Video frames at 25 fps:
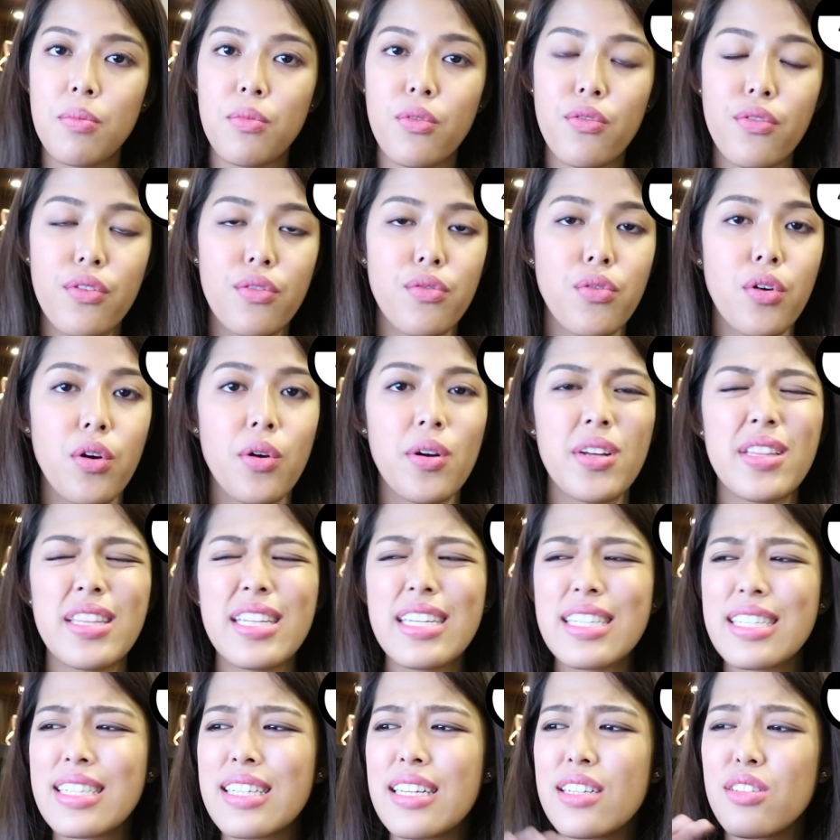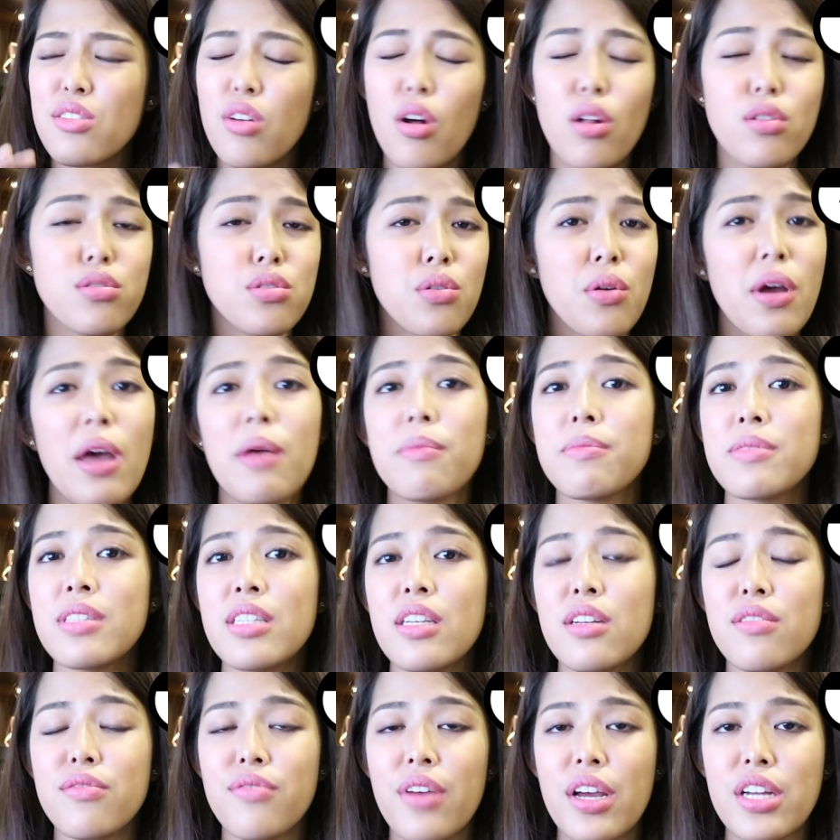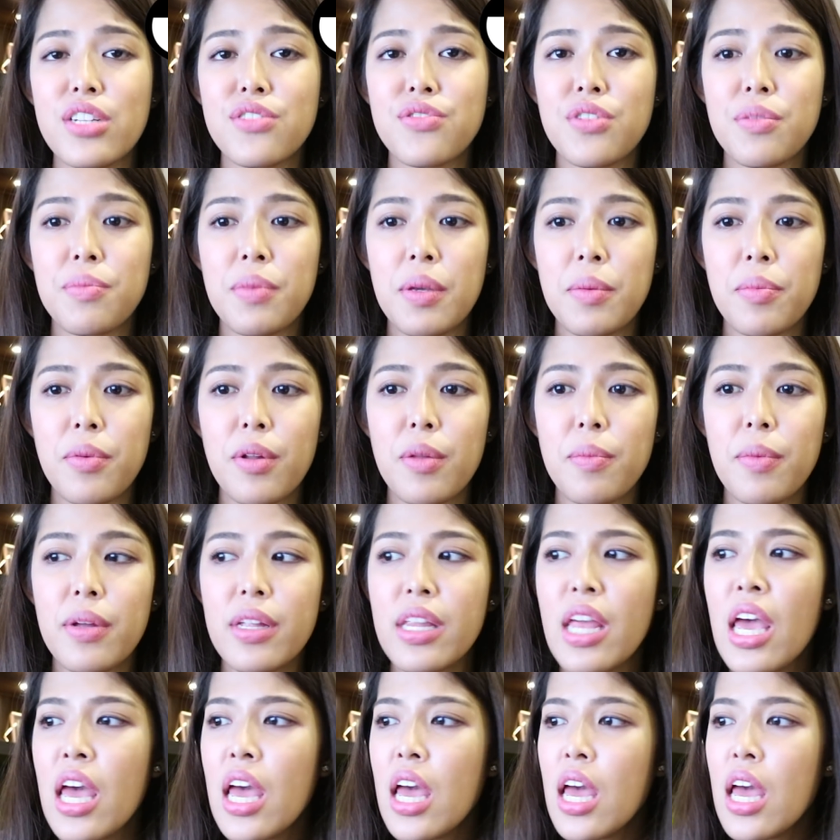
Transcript: moving forward. This is also empty advice for people, but